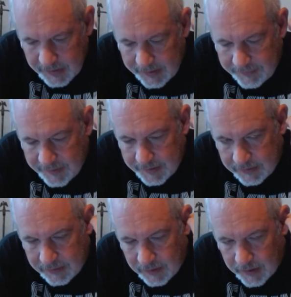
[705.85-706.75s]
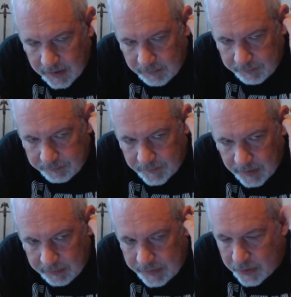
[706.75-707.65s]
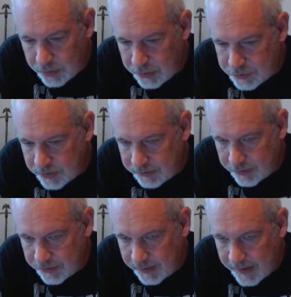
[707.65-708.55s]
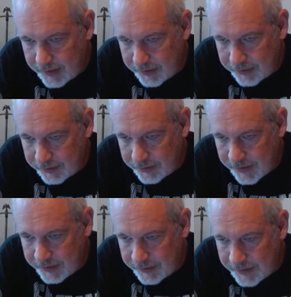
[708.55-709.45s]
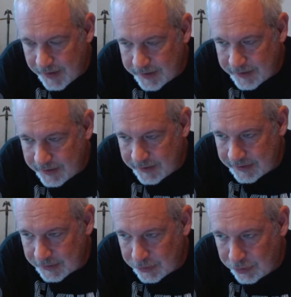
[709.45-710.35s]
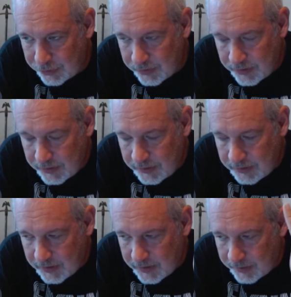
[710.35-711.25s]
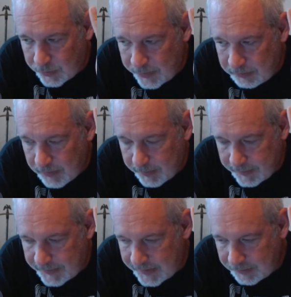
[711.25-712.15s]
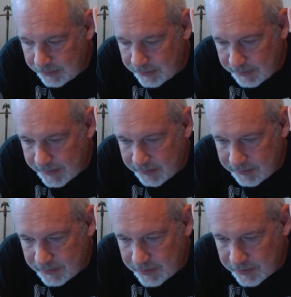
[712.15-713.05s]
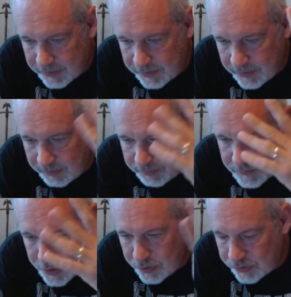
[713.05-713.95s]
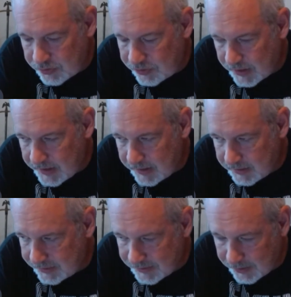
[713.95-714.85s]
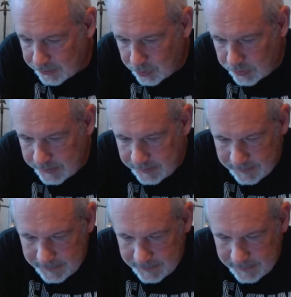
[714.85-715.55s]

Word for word: And then, um, and we know the Trevor Slattery, Slattery nonsense and the little uh, wing Muppet thing was about just some jokes and to sell a toy.